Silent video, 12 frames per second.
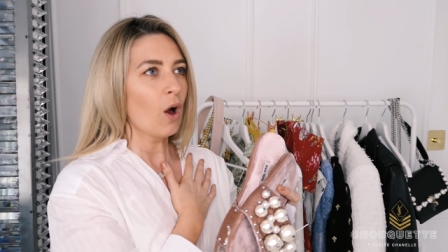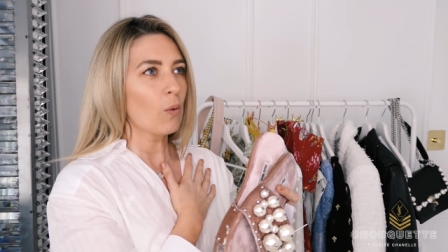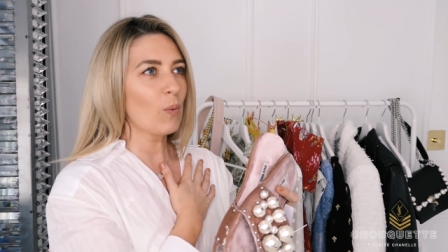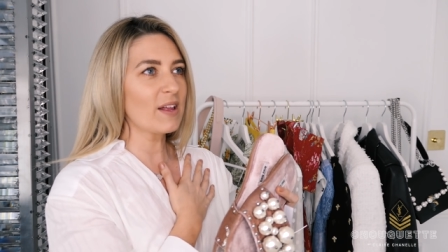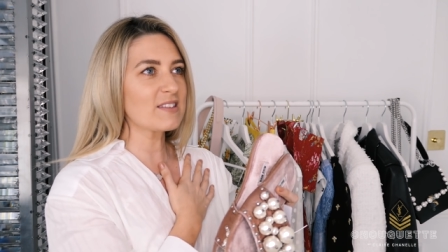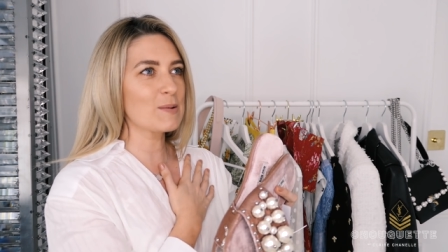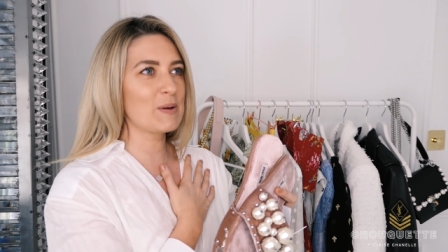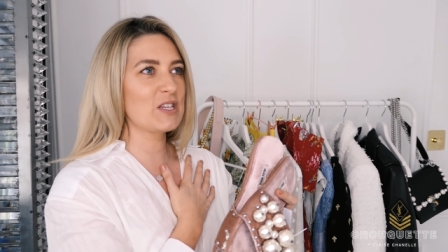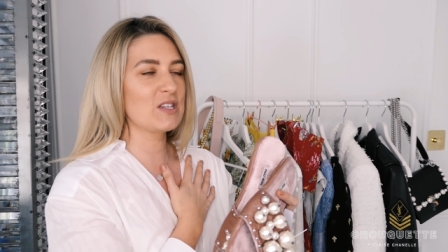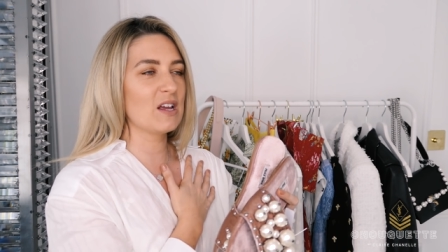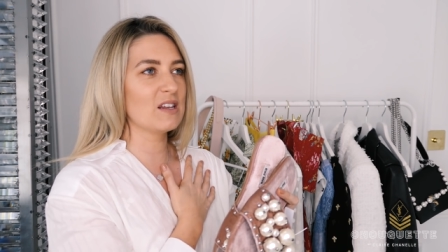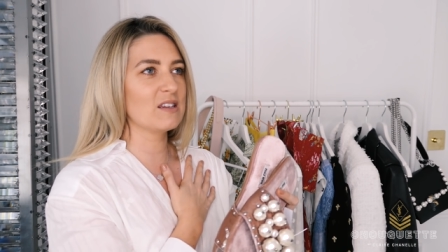When
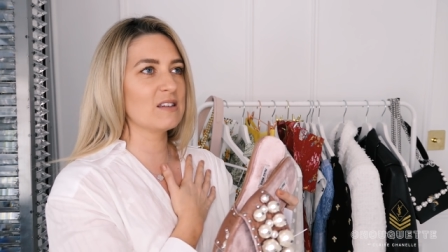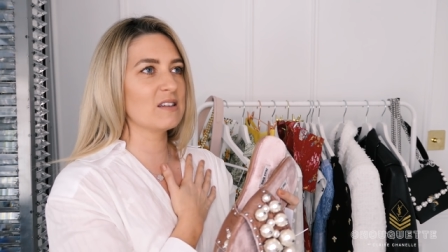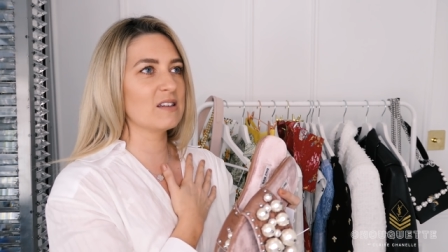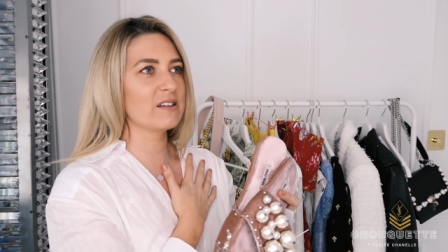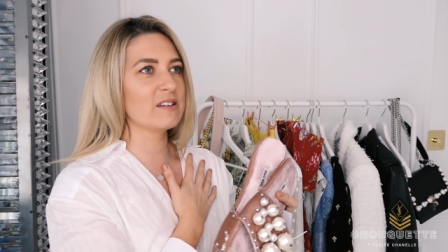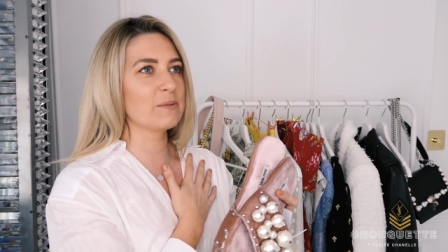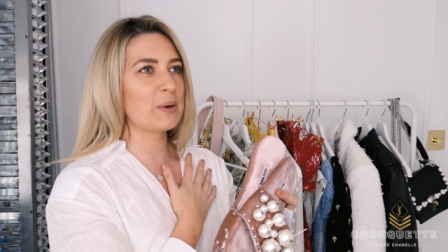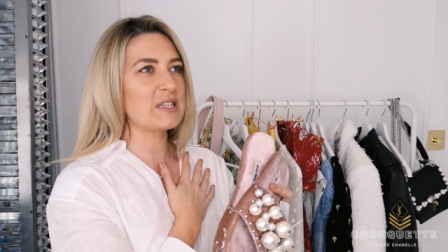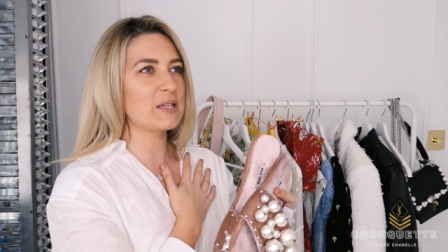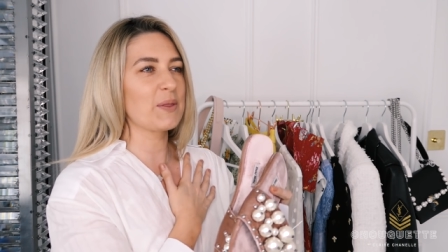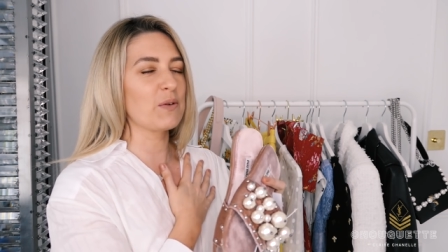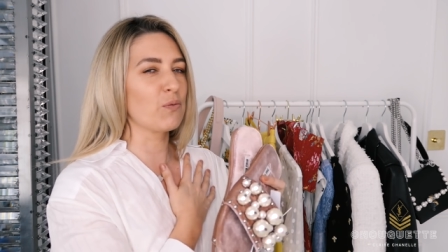someone
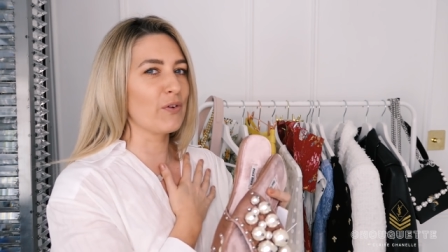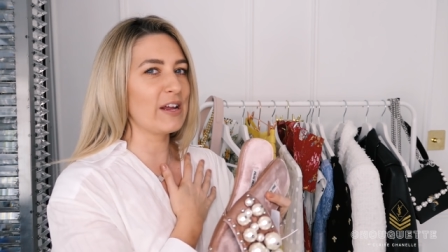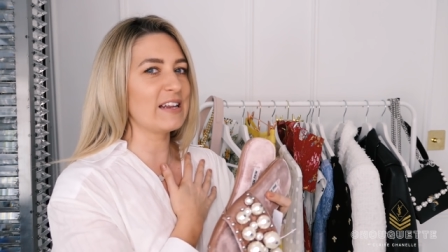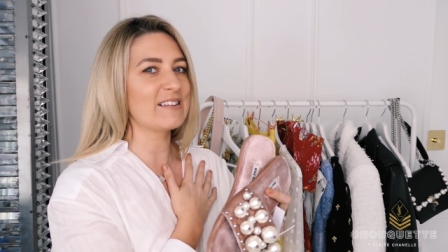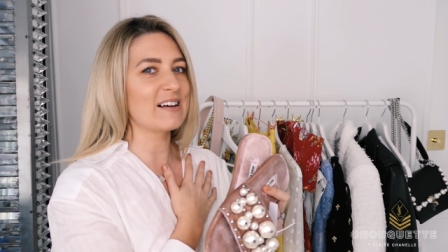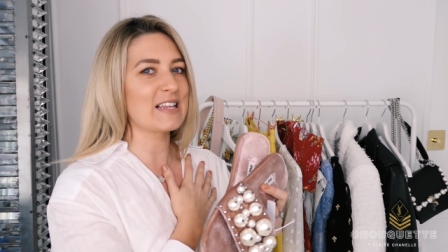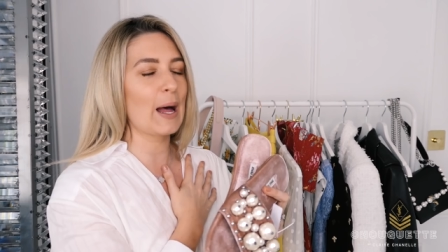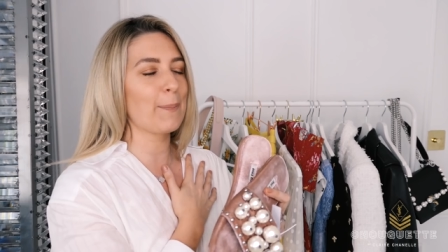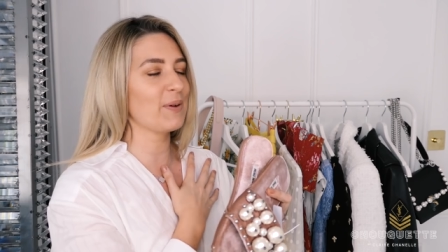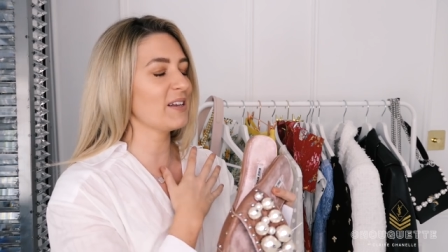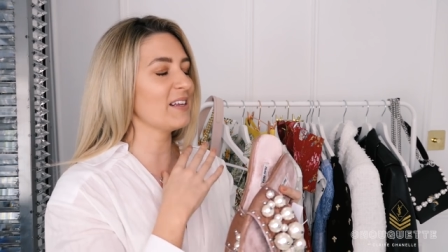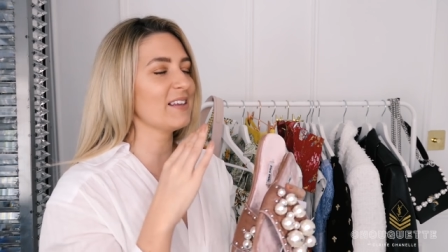when something really does
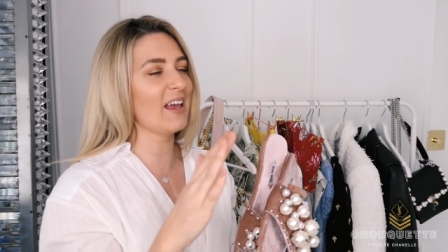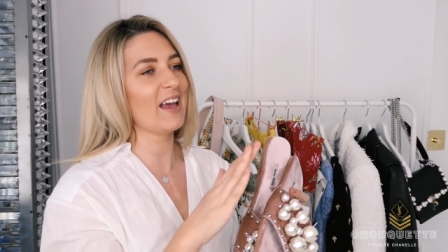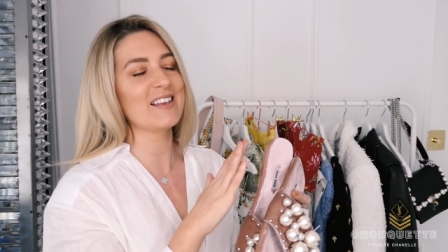happen, yeah,